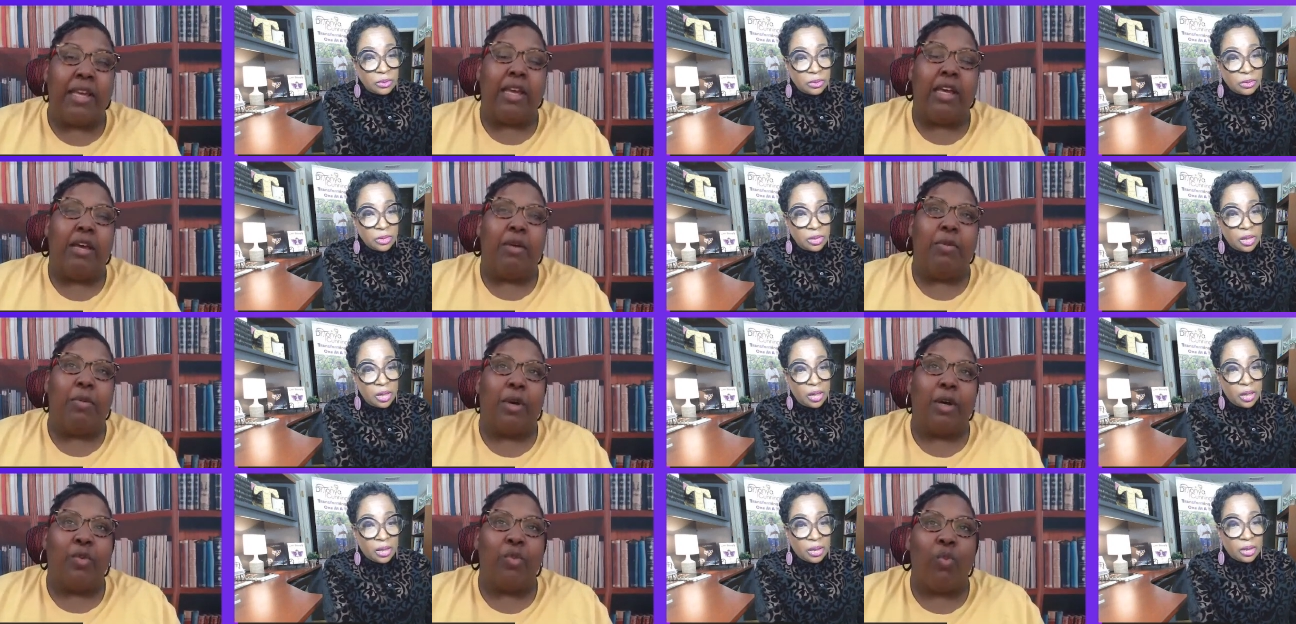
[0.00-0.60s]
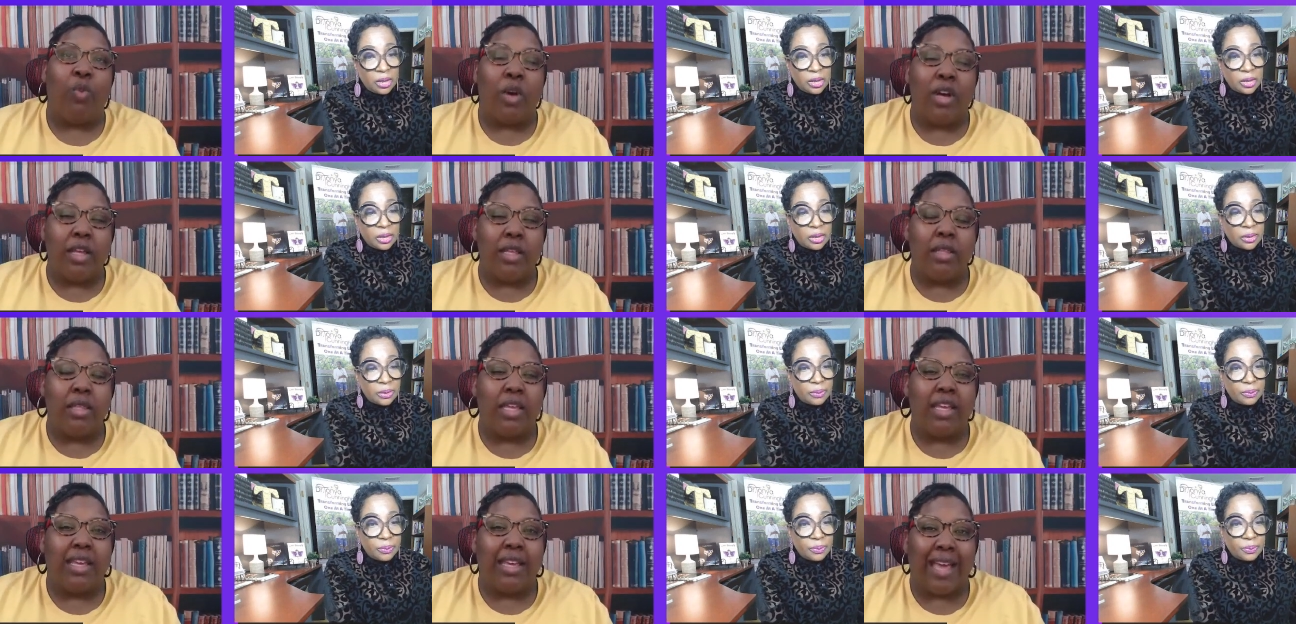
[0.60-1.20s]
Speaker 1: But yeah. one
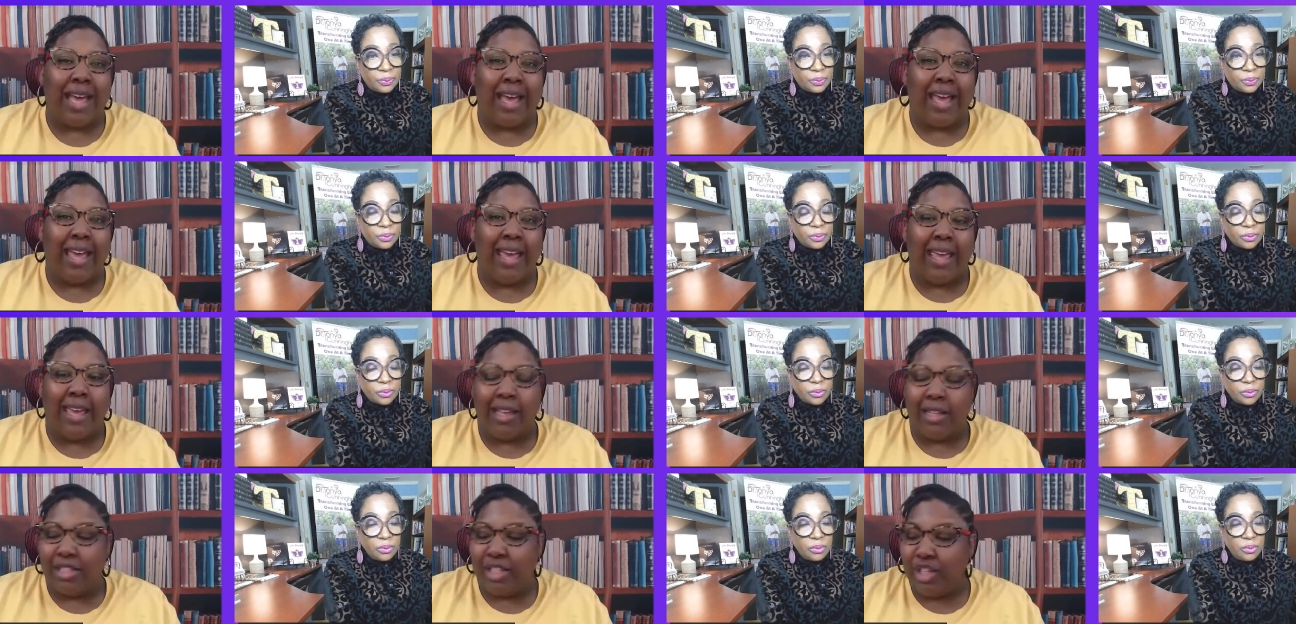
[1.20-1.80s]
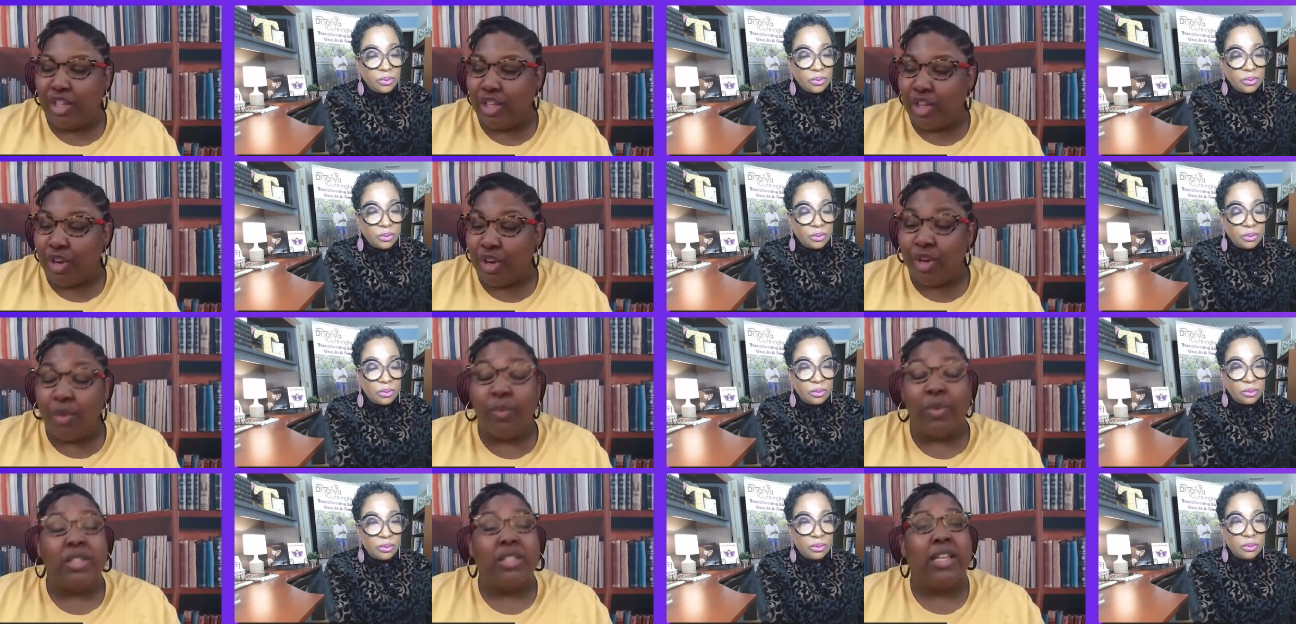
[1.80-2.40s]
thing I had to
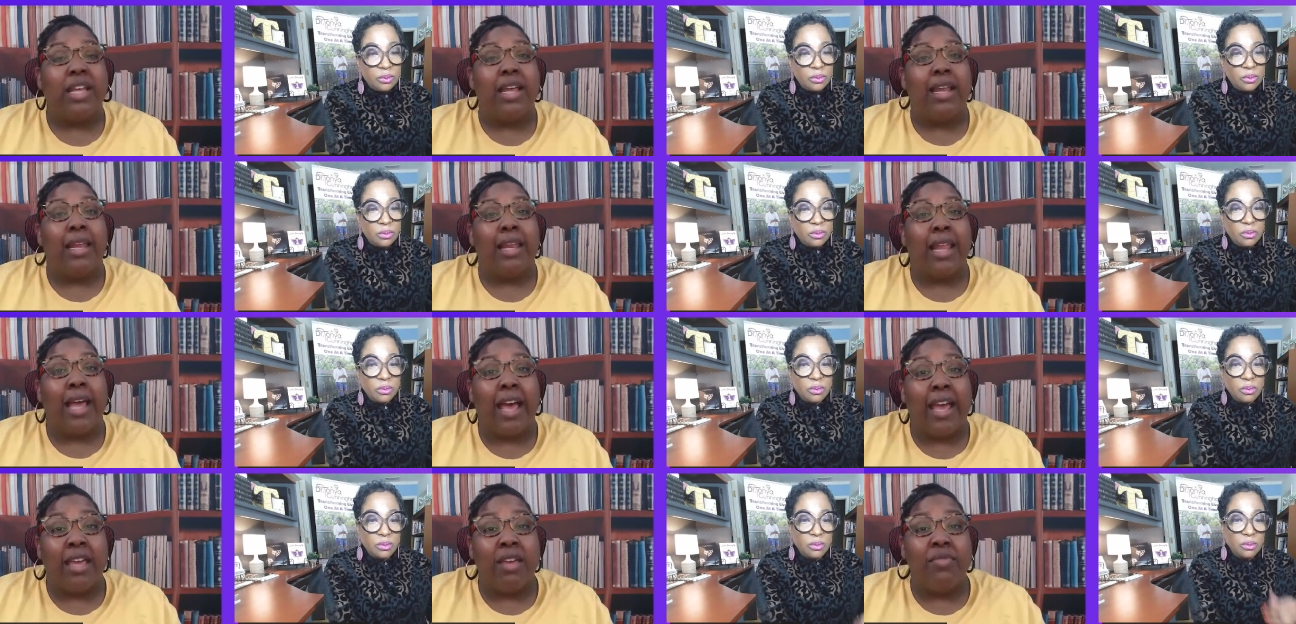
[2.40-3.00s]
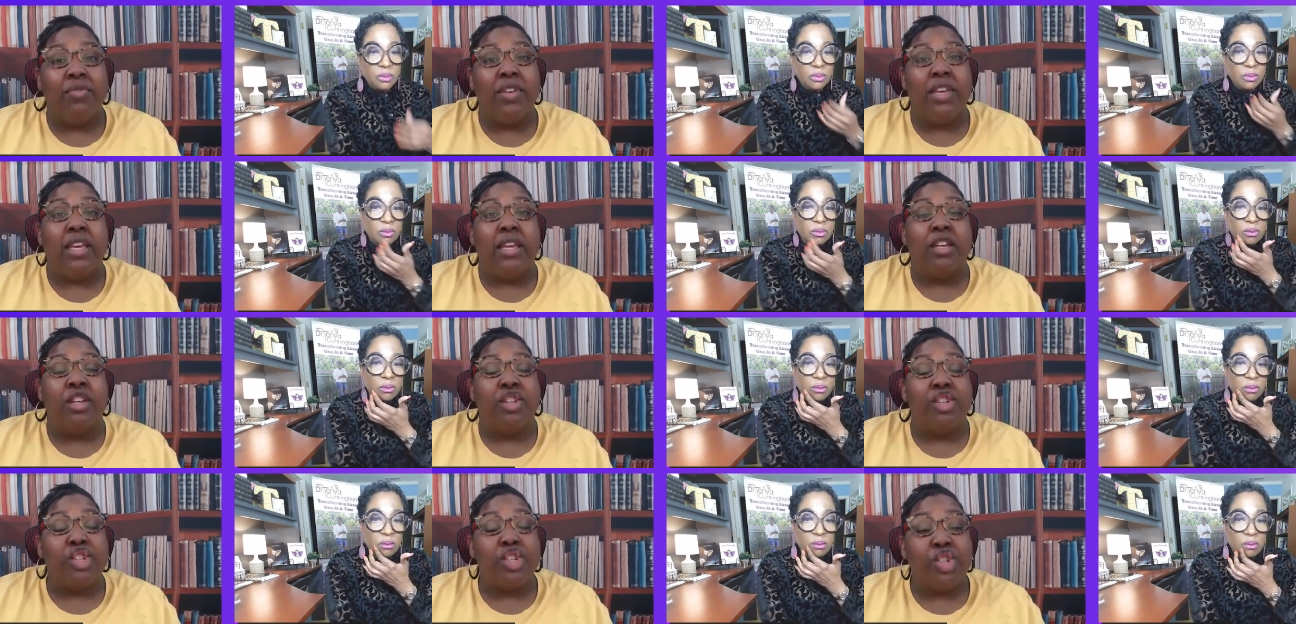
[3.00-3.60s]
learn was that life
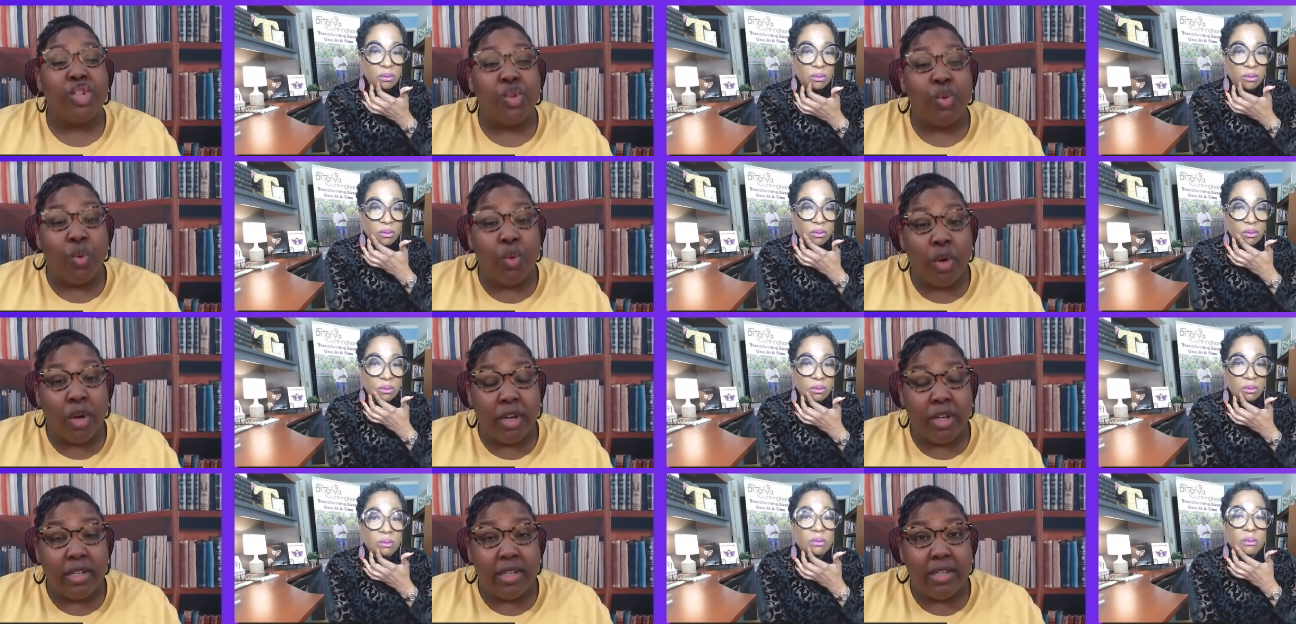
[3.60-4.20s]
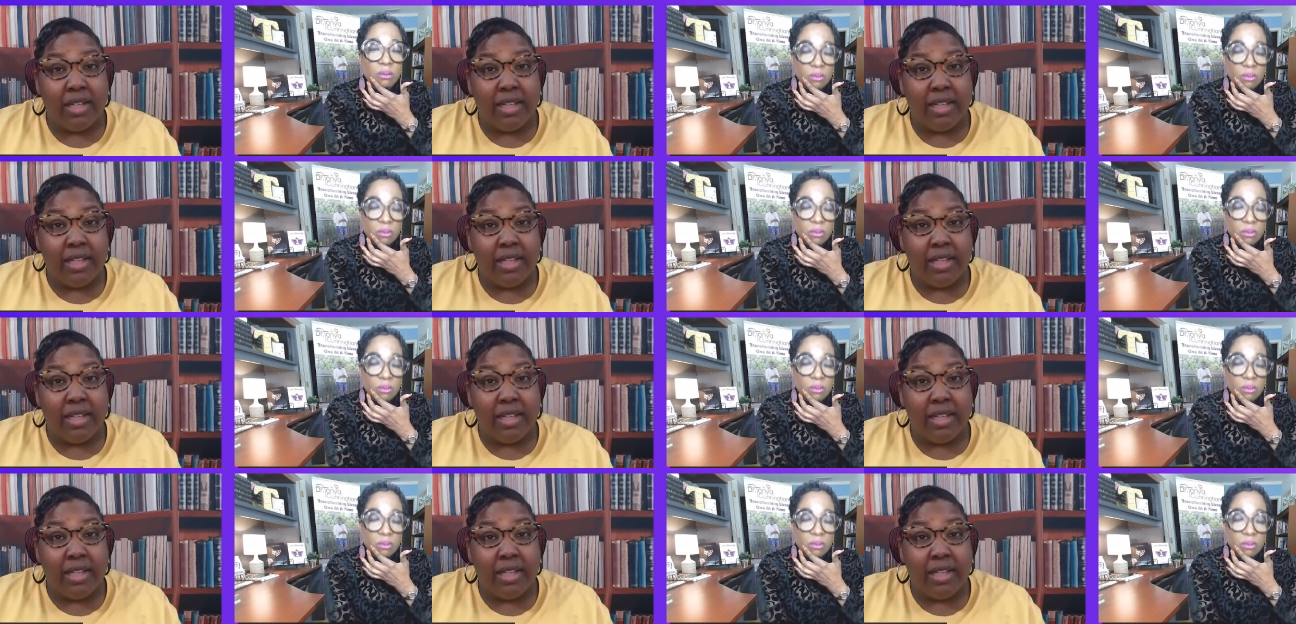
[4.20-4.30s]
is short,